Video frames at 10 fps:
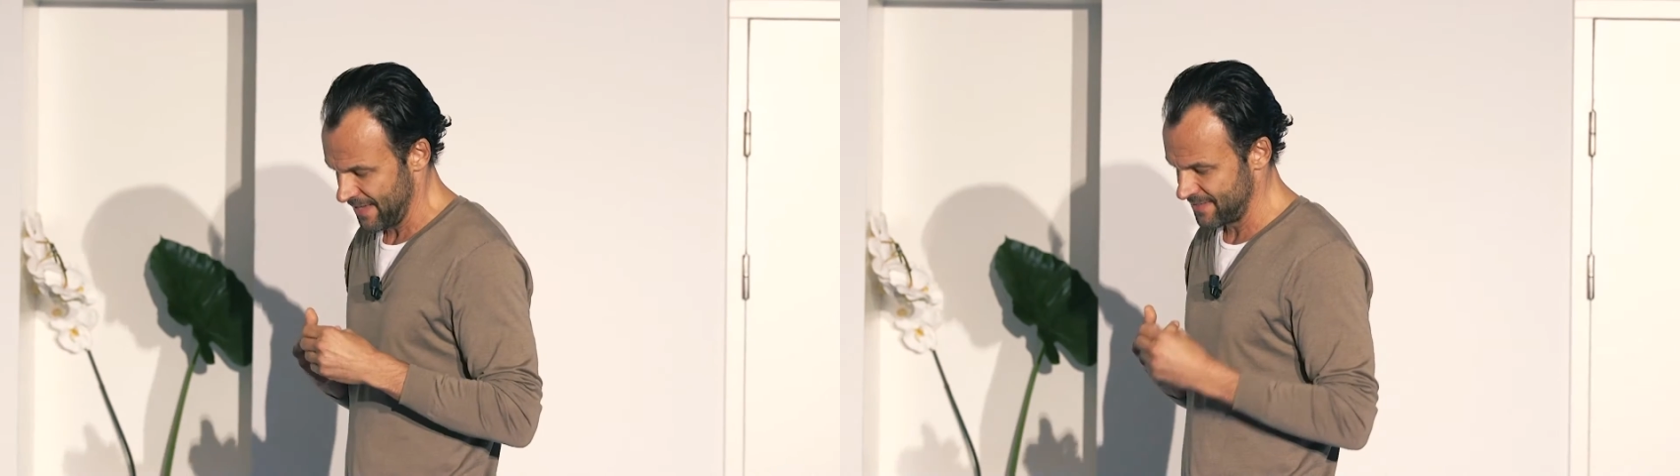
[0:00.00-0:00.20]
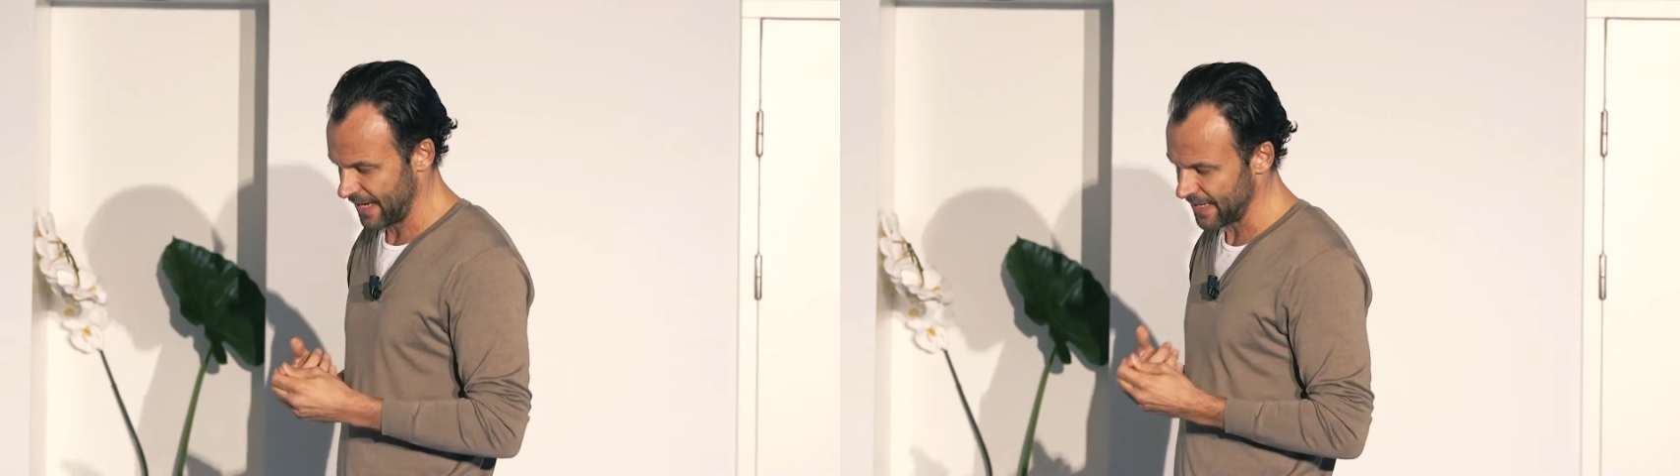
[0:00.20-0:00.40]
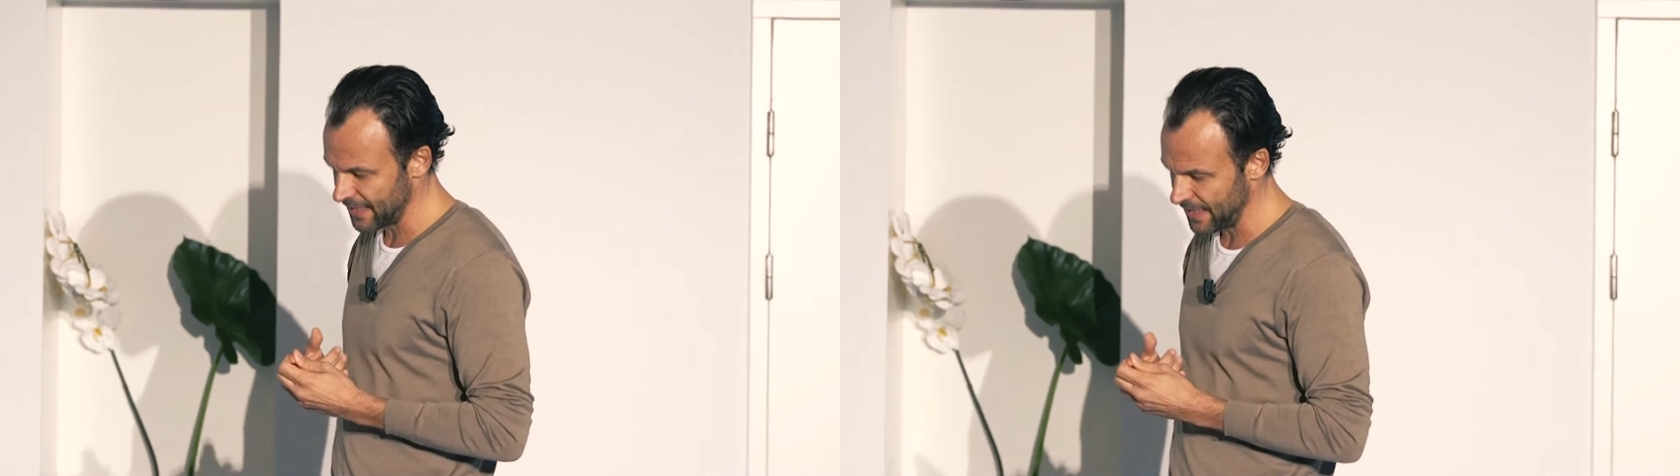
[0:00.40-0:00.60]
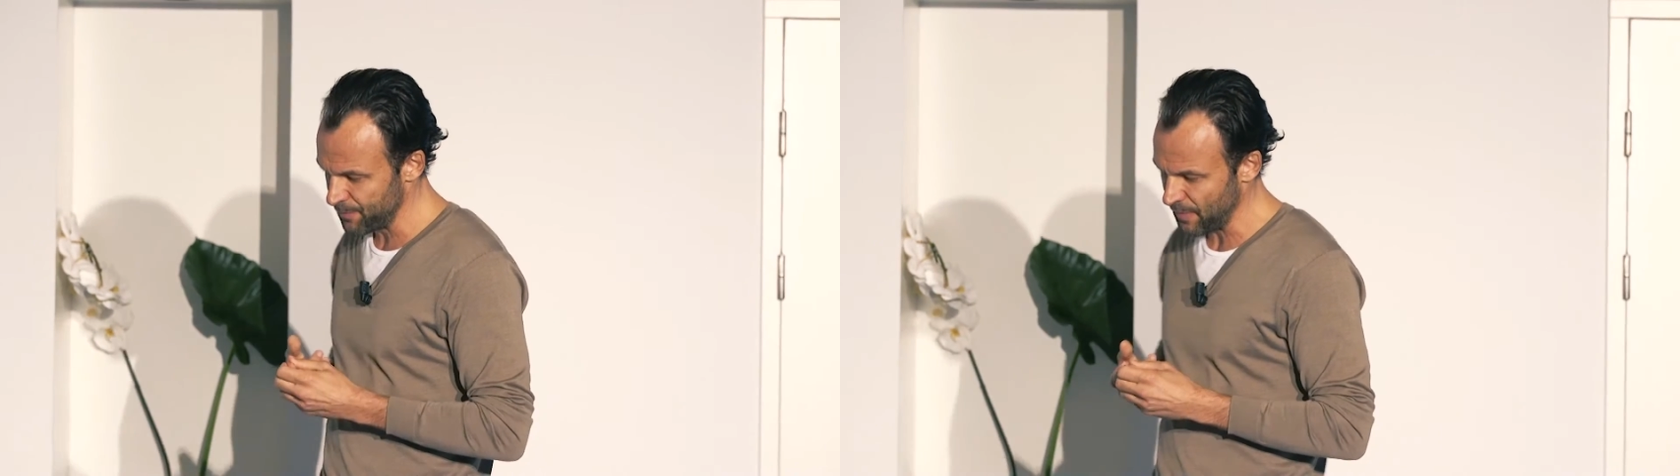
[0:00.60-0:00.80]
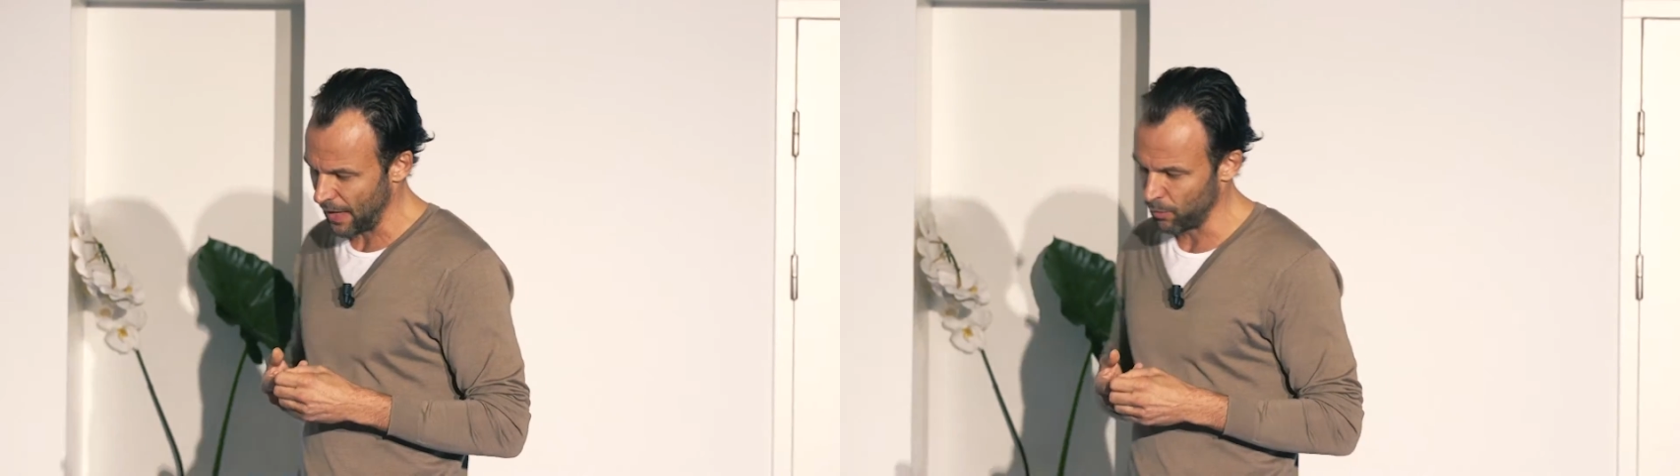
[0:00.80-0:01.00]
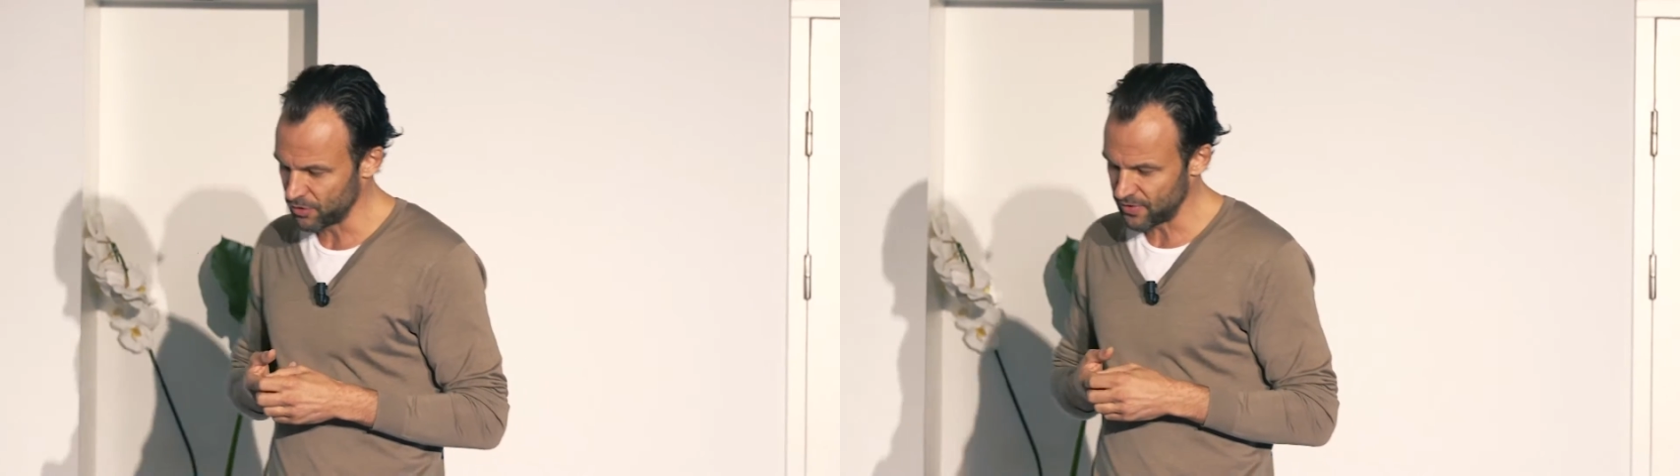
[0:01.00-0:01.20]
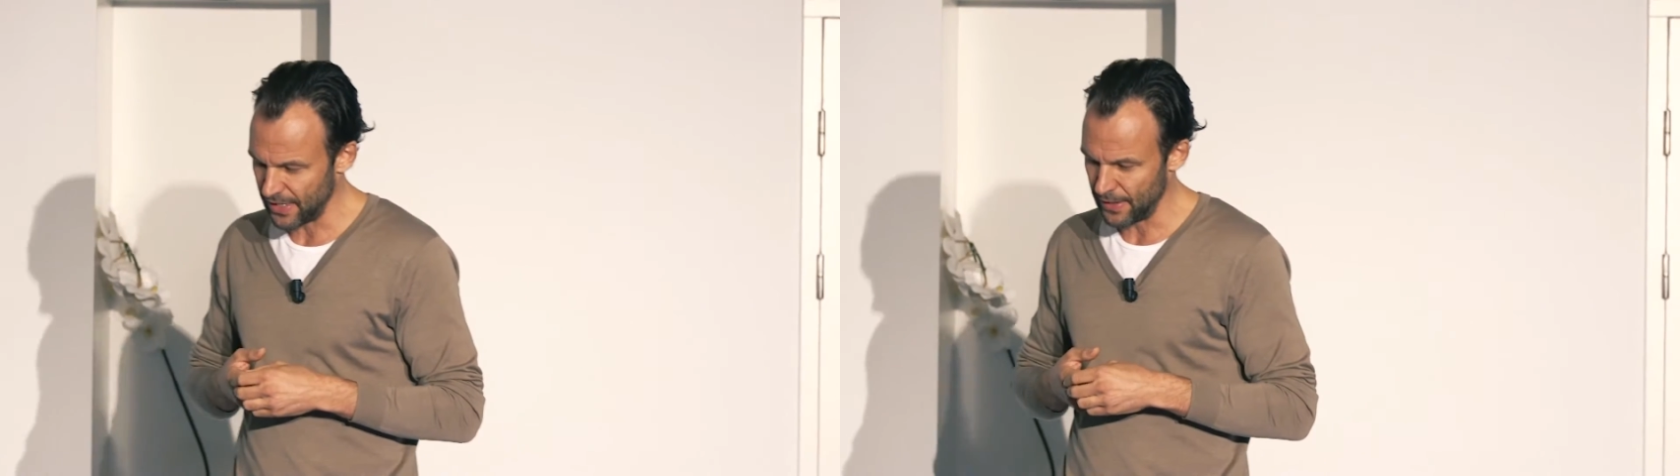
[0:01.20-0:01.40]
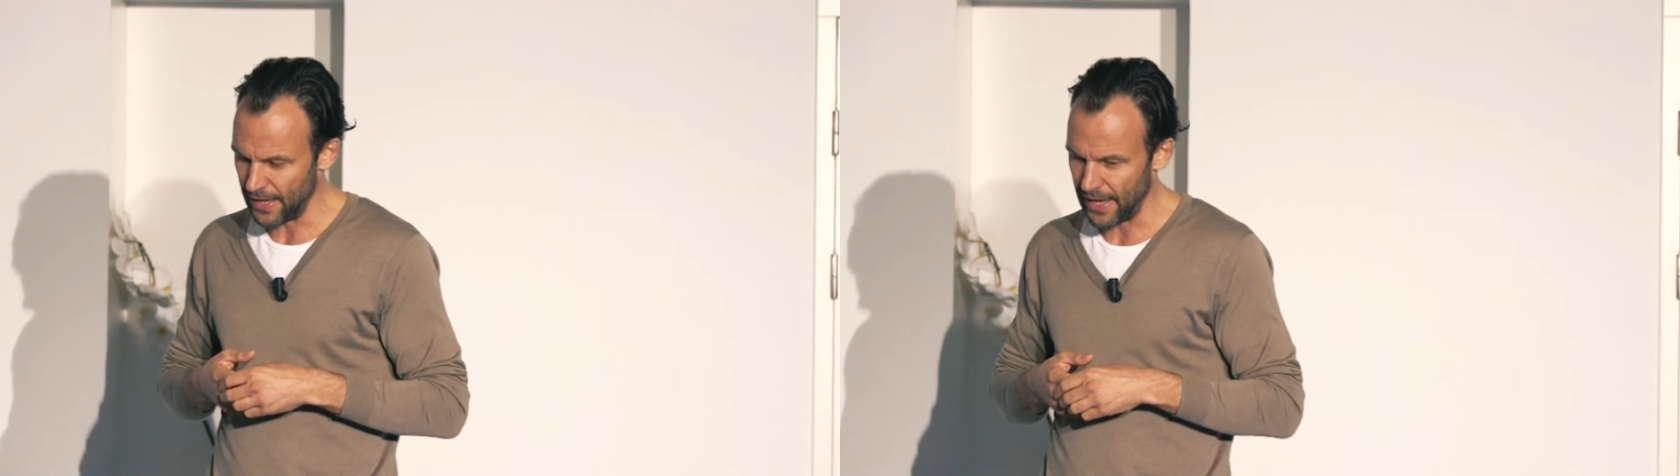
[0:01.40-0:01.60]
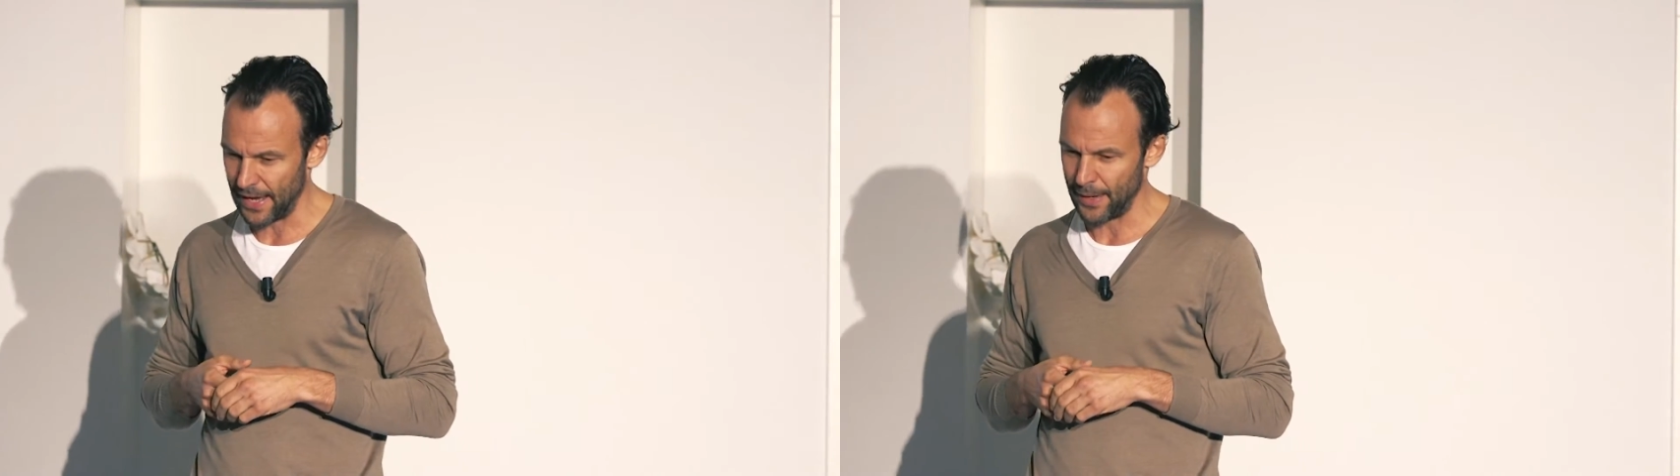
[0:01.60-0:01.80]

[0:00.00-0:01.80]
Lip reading: Secondly, I would say